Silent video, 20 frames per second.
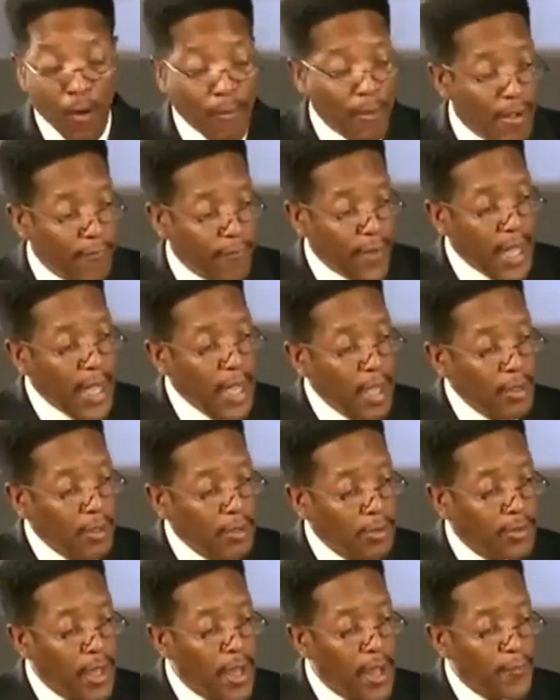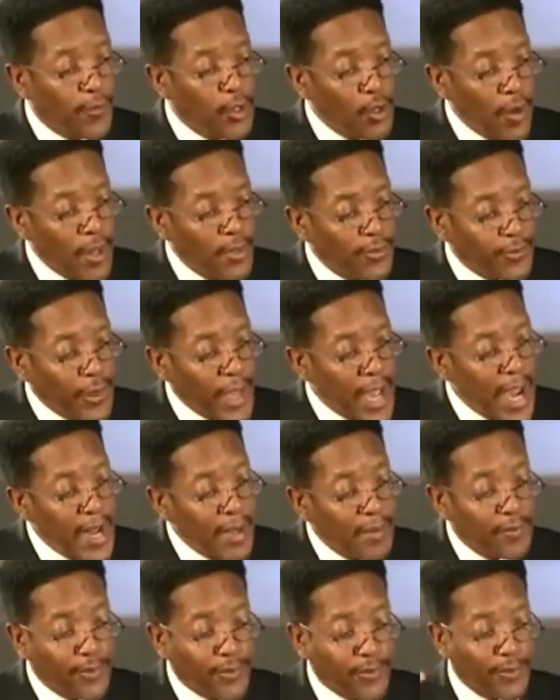or revealed to his
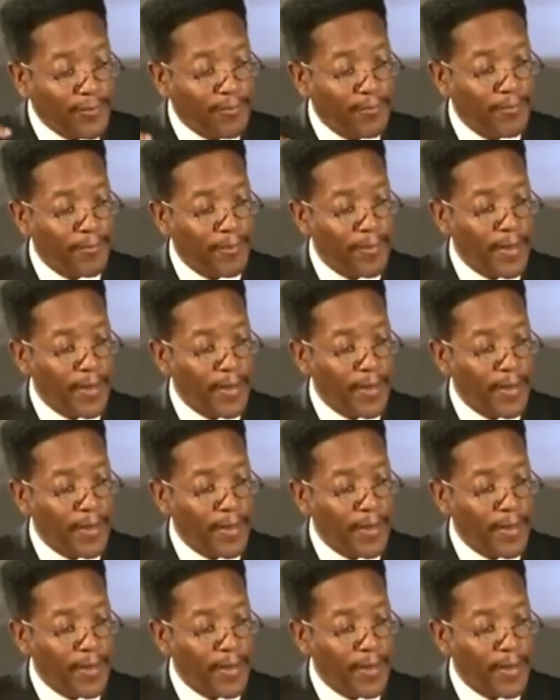saints,